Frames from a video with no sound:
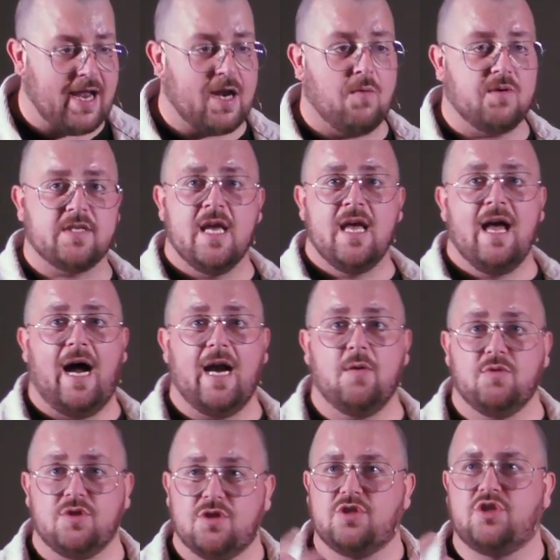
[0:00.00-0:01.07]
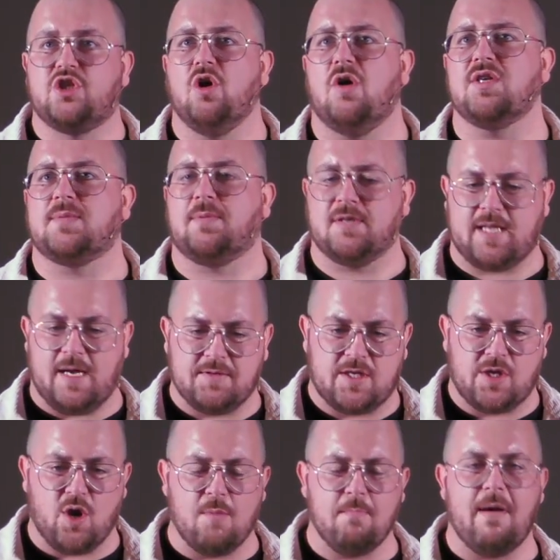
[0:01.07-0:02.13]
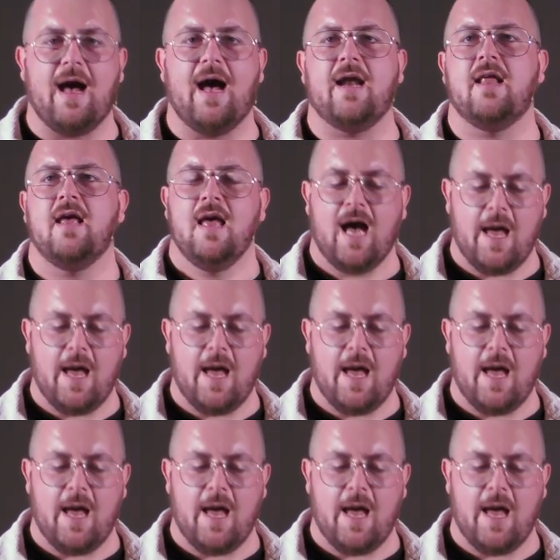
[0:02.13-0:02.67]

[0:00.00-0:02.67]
And it was just because I was a young man.